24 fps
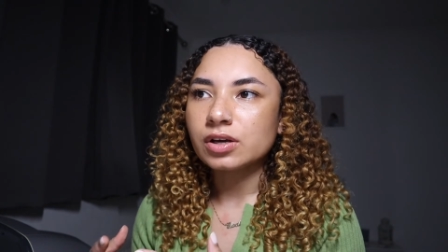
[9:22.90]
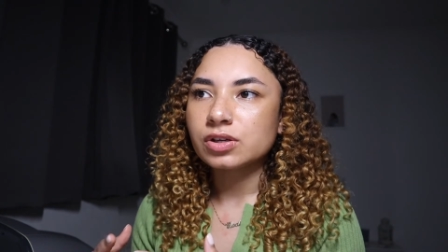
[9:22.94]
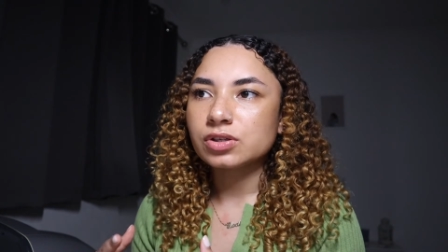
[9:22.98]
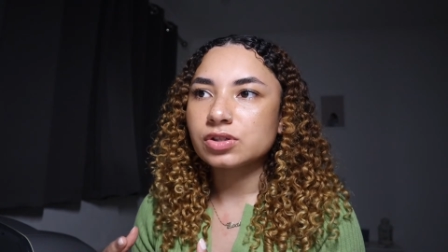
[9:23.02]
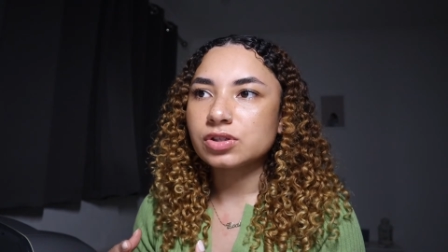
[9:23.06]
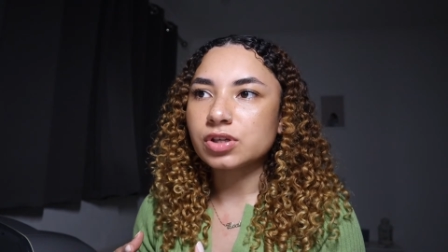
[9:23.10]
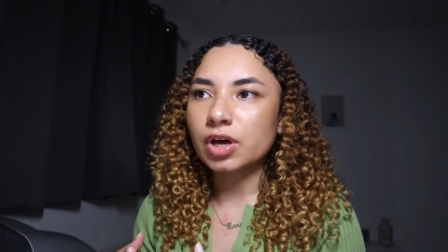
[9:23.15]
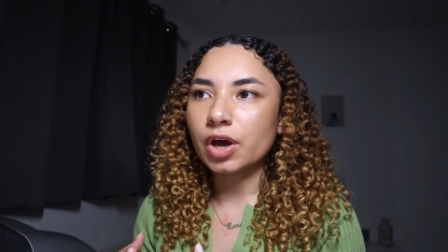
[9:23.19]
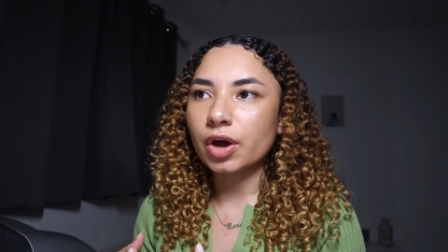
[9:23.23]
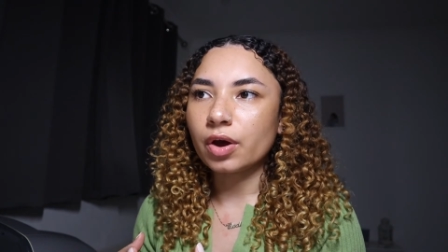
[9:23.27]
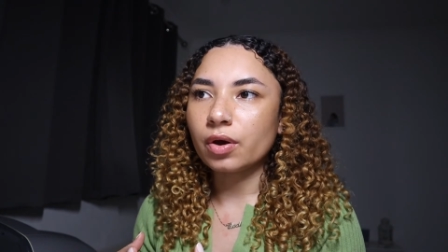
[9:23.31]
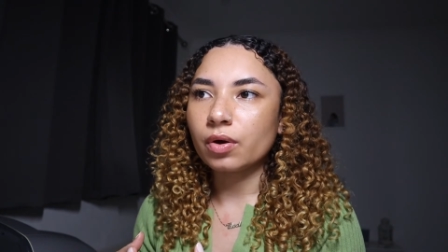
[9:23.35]

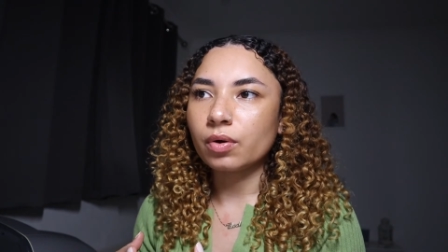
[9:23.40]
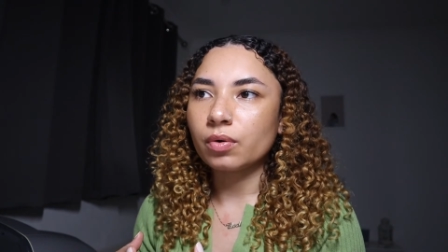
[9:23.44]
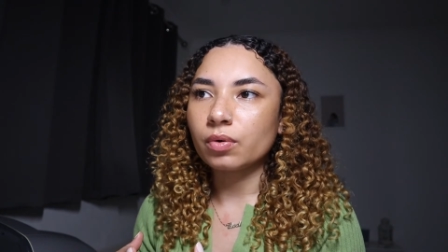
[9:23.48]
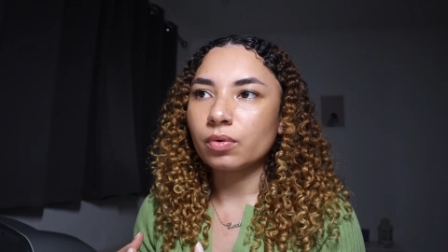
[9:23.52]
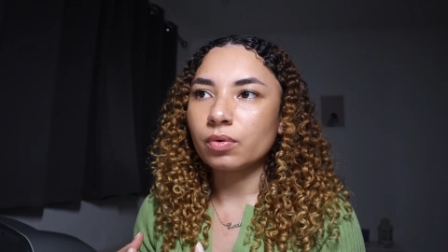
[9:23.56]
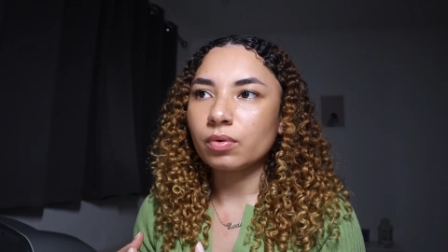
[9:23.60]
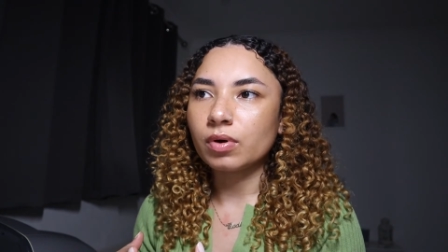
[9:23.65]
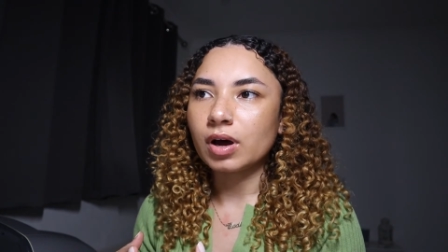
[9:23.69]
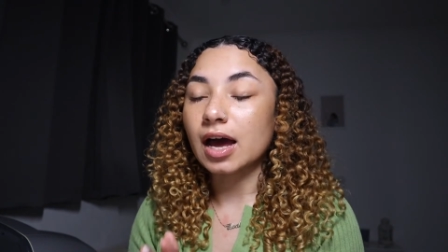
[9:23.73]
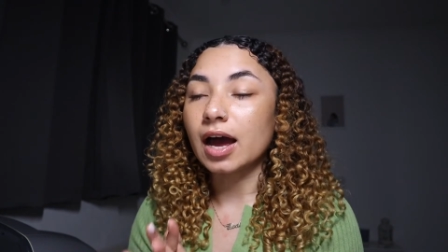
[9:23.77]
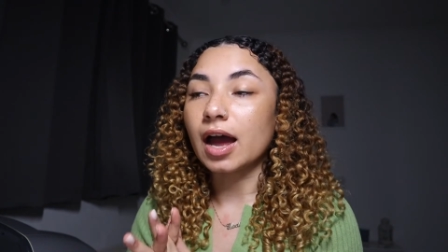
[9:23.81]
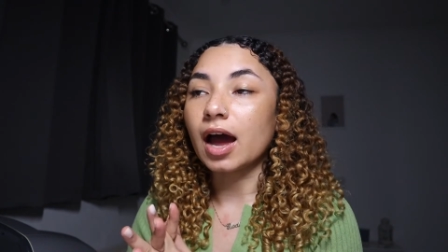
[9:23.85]

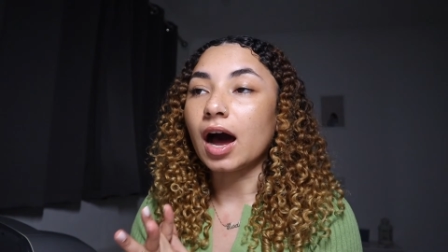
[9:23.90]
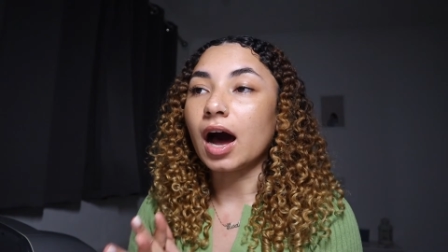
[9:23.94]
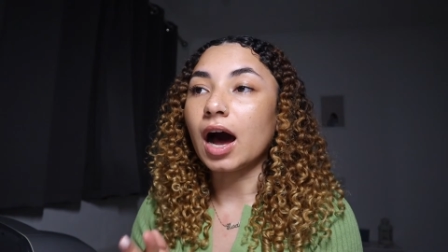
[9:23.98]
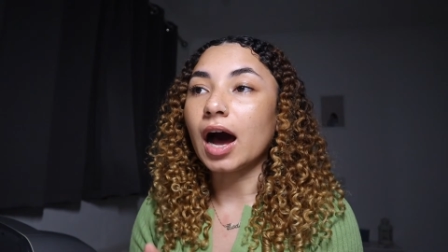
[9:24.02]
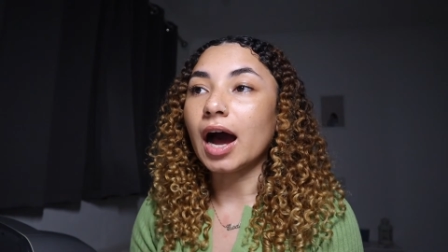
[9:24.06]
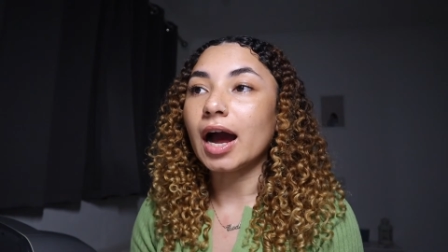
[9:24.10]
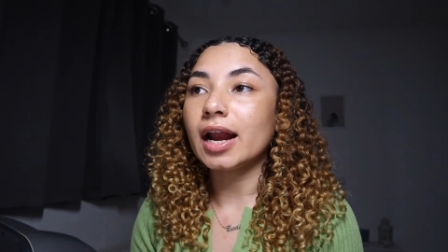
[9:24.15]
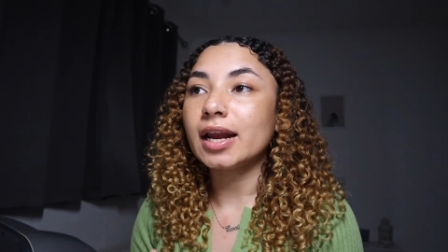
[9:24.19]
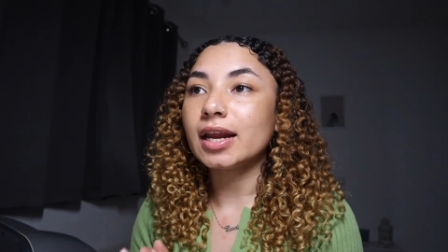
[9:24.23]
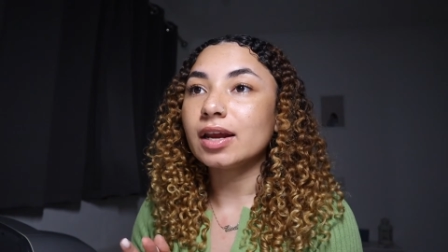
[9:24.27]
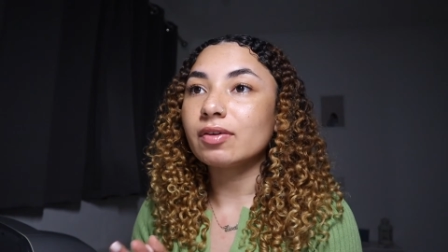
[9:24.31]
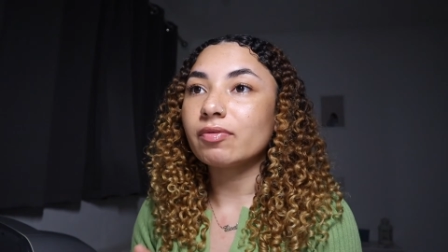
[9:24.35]
So I
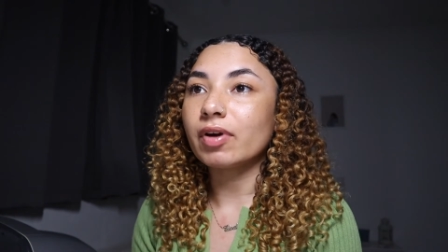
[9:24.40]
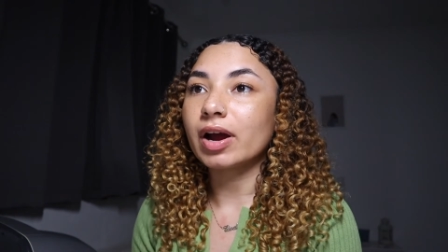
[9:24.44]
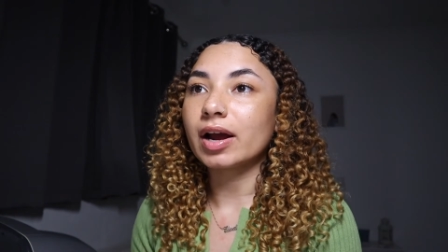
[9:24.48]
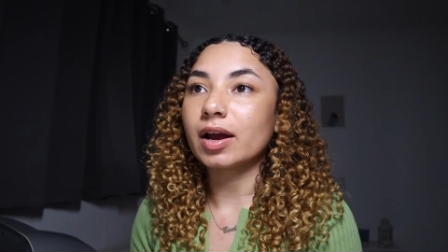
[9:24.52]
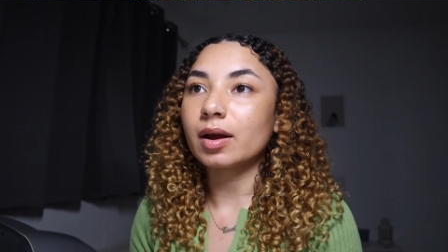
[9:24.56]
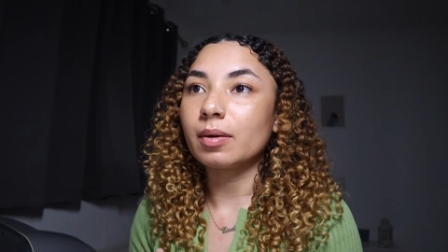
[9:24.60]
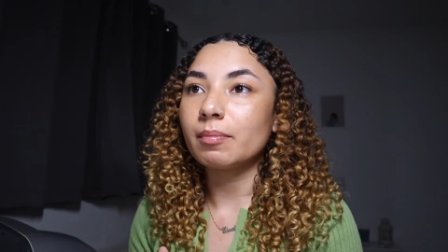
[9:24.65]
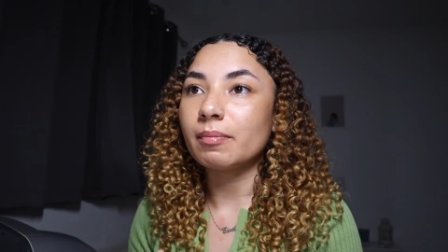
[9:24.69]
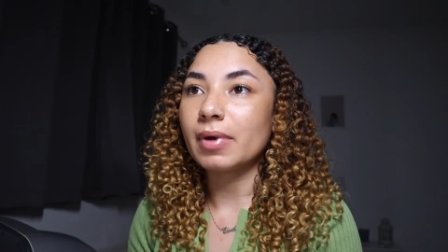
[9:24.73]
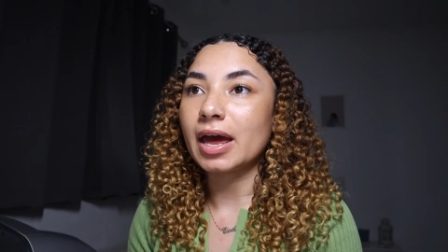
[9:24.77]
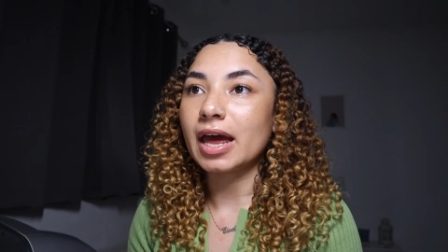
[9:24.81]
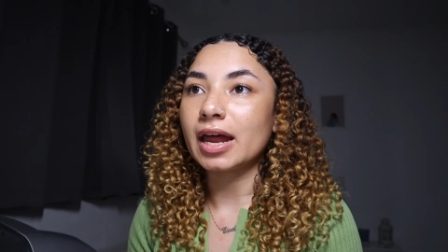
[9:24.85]
highly
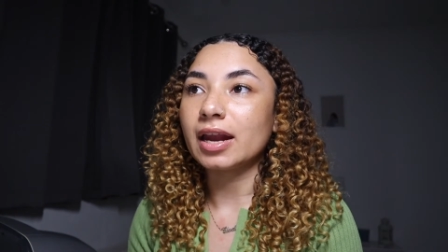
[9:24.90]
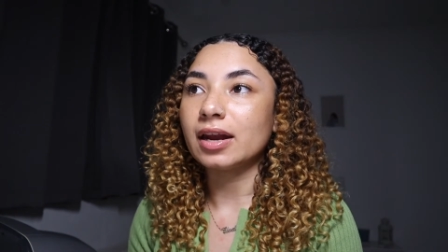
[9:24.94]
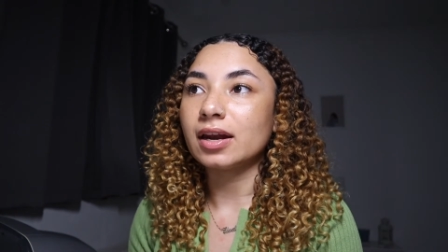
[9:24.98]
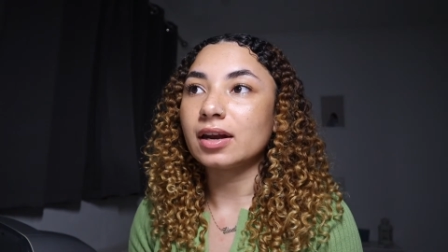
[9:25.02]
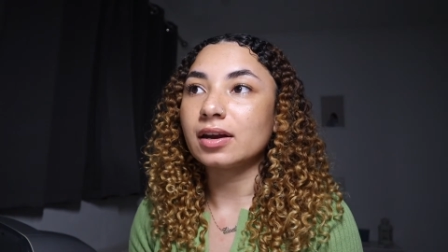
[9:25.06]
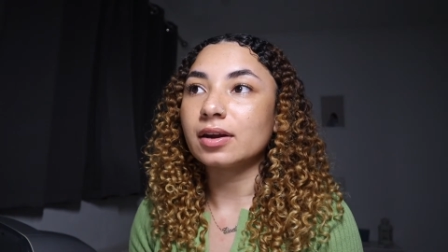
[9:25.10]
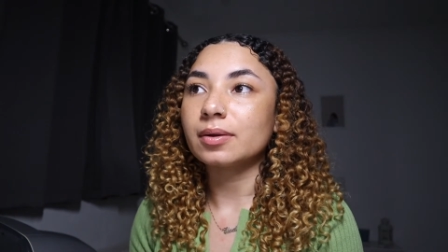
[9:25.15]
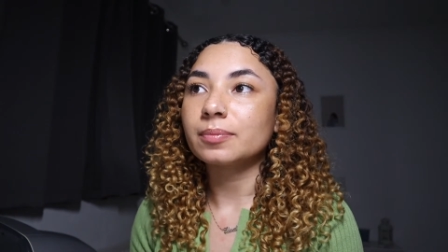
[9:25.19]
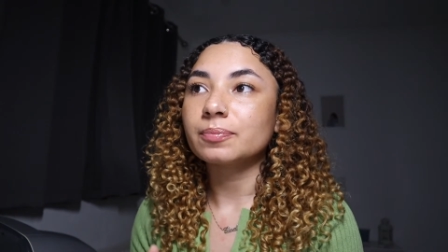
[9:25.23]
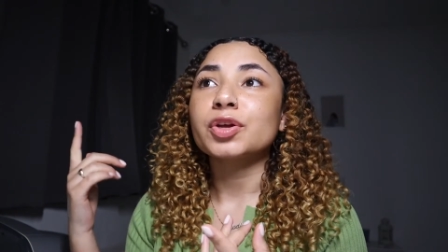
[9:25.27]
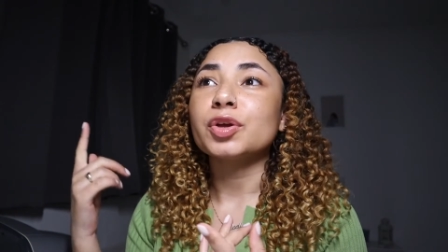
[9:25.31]
recommend